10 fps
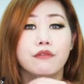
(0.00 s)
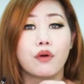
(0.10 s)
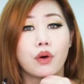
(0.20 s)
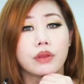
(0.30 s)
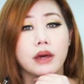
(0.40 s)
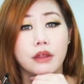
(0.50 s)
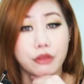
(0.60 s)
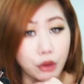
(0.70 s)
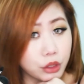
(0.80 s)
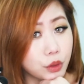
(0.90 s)
for the
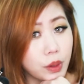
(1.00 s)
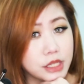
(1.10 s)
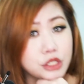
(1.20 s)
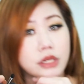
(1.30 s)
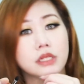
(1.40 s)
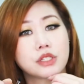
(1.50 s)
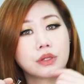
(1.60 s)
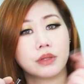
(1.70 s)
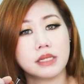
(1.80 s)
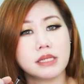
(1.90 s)
third question,
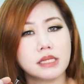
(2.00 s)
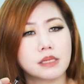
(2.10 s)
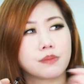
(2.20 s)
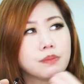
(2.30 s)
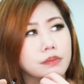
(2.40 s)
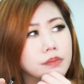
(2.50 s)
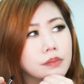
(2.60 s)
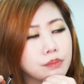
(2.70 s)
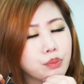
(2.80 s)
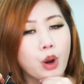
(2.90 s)
so this is
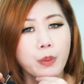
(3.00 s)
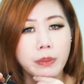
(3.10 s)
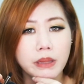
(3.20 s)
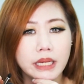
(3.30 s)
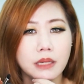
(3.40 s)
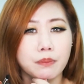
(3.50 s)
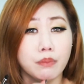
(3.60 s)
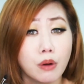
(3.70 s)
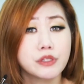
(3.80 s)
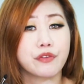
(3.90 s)
probably the
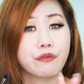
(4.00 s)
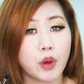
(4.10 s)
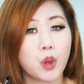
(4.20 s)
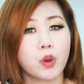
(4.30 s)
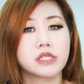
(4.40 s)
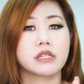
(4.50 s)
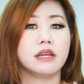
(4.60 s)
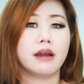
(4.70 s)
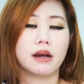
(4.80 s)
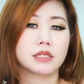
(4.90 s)
most
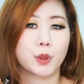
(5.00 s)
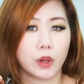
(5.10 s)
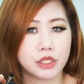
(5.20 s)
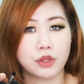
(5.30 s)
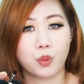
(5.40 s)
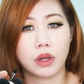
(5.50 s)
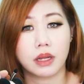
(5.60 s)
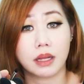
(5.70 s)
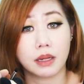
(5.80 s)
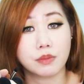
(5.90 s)
frequently asked question when
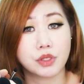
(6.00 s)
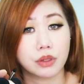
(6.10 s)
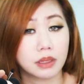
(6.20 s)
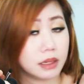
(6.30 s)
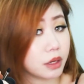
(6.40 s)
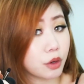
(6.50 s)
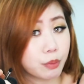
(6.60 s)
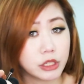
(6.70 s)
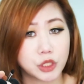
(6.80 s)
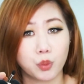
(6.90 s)
it comes to cleaning your
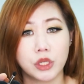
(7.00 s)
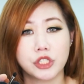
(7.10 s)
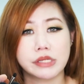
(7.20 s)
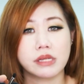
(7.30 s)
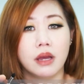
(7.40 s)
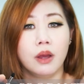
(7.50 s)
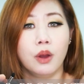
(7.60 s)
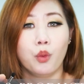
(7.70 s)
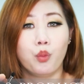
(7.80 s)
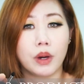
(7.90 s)
brush, which is
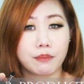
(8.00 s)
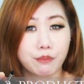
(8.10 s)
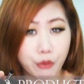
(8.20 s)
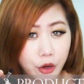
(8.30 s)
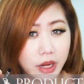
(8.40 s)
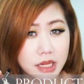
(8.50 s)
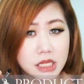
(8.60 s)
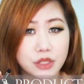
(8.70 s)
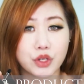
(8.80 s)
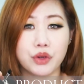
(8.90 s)
what
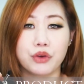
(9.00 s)
product do you